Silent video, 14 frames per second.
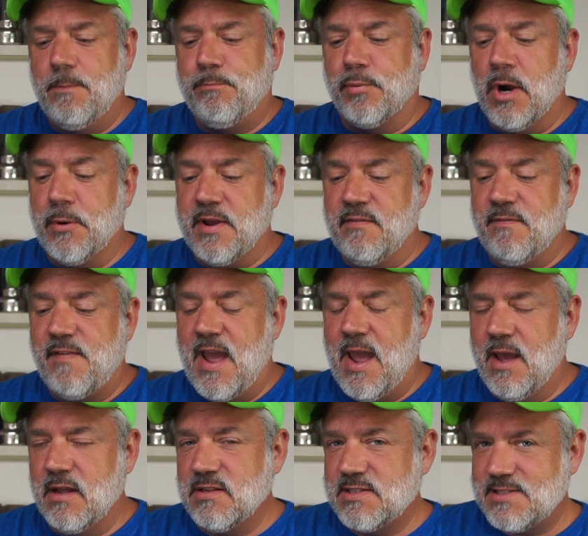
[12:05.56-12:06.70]
Broken
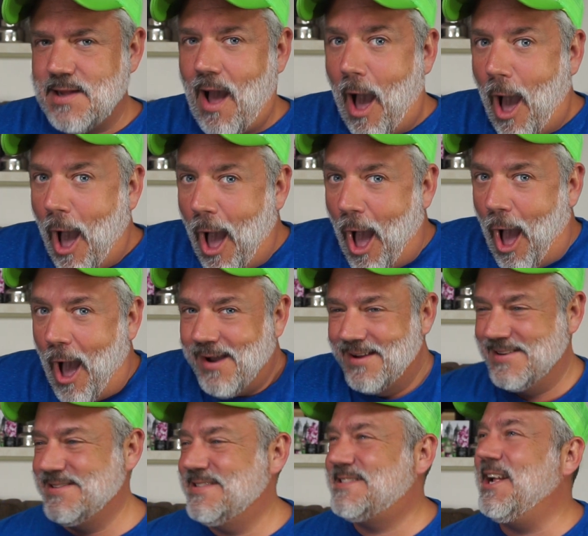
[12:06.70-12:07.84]
fans.
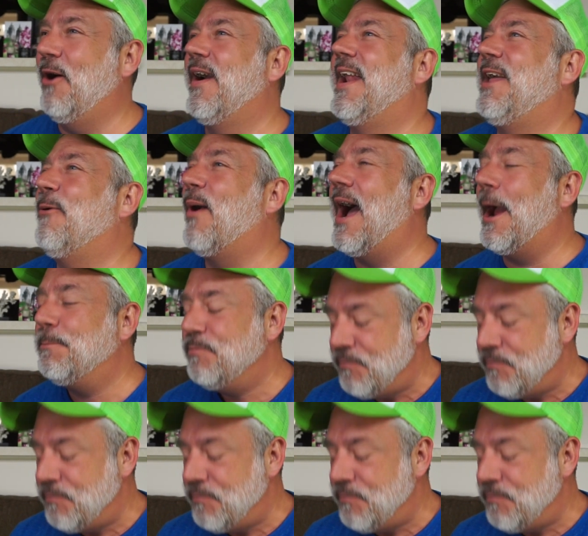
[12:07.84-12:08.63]
So anyway,